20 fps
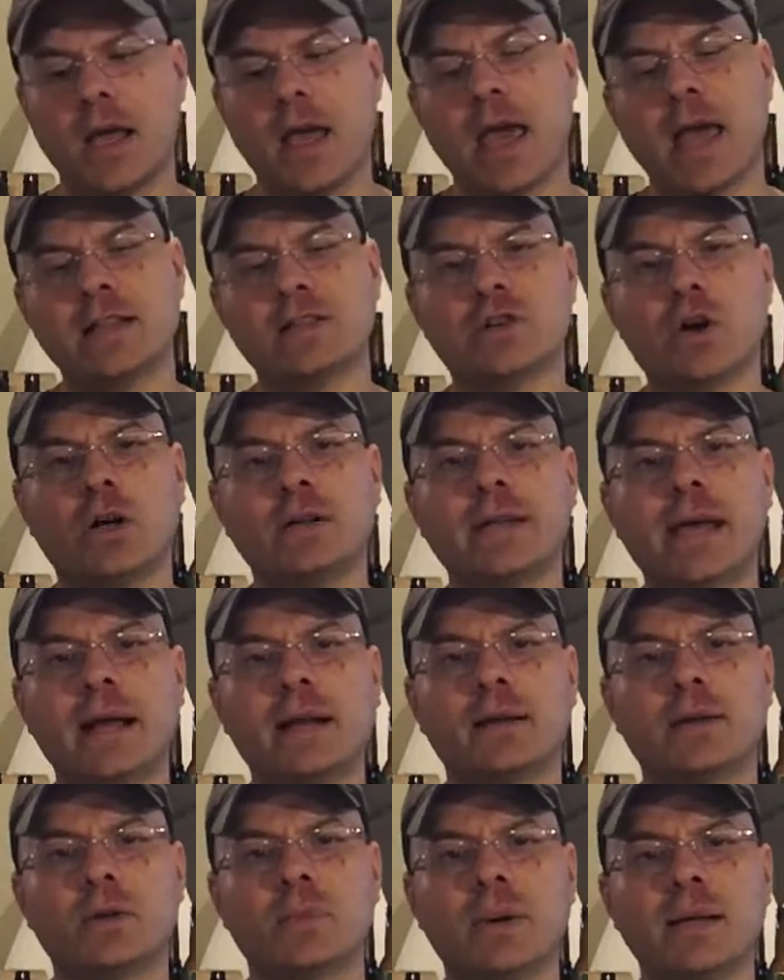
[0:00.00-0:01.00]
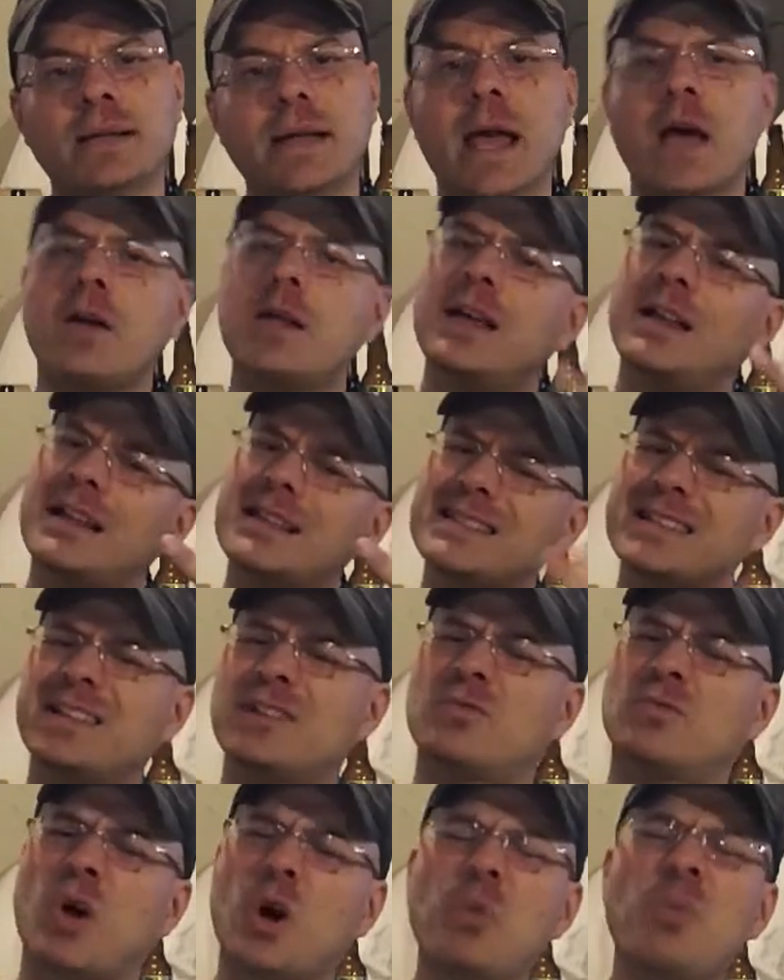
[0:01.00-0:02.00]
Head's gone down a little bit now. Let's get
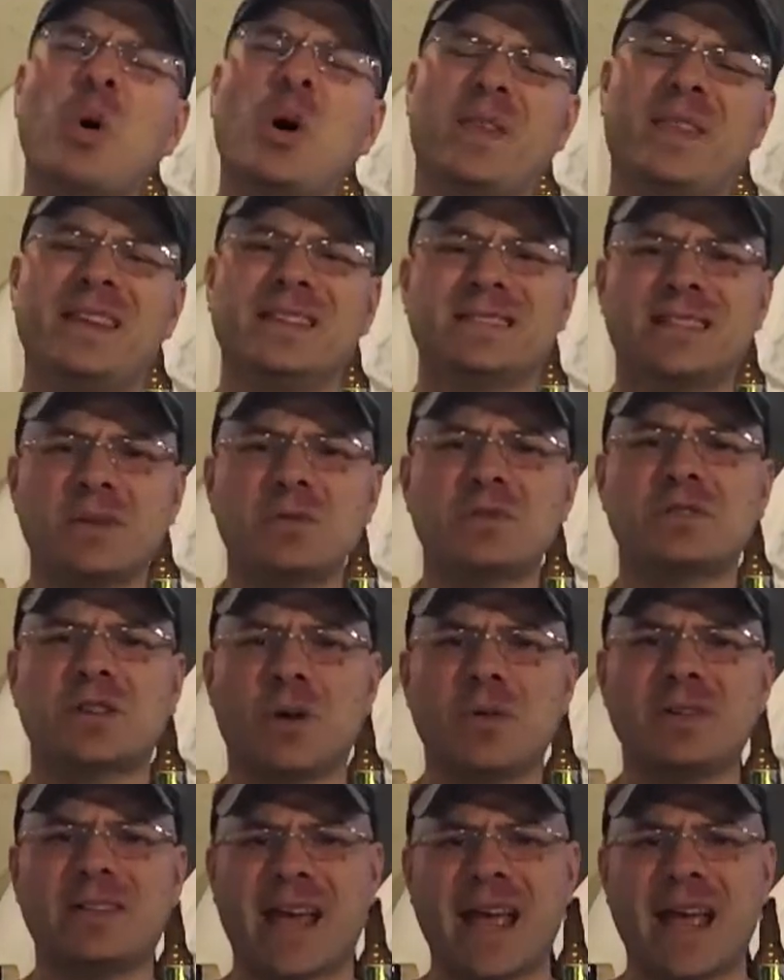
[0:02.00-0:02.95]
an aroma on this, see what's going